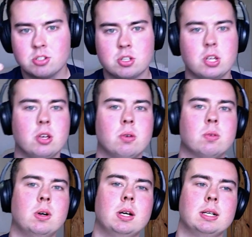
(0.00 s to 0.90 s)
us
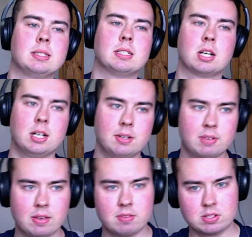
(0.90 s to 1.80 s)
do to
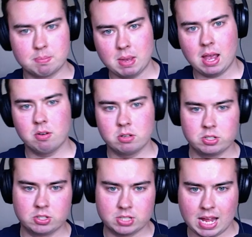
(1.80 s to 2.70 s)
kind of give us a better
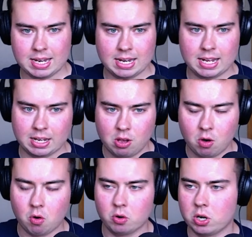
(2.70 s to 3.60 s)
understanding
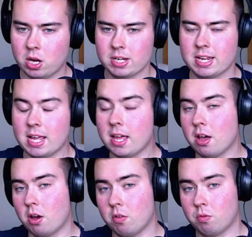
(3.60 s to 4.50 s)
or an
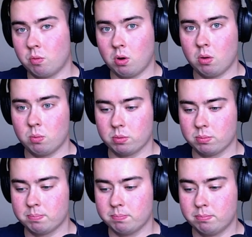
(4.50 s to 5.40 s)
idea of what
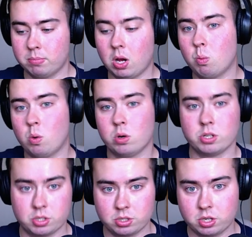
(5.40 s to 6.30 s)
we might
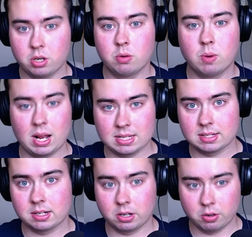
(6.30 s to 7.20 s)
want to do as a